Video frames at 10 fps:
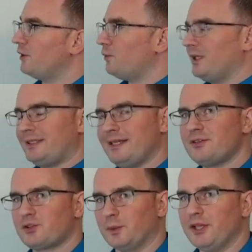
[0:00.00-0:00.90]
Well, it takes
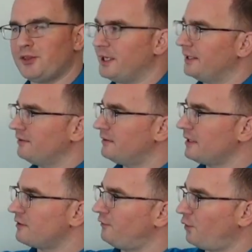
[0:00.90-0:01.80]
three things. It takes
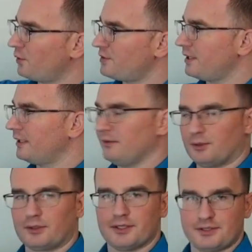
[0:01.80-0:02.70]
forcing
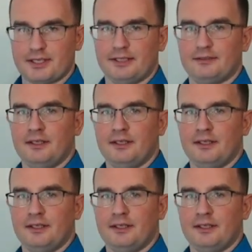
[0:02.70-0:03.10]
or ascent,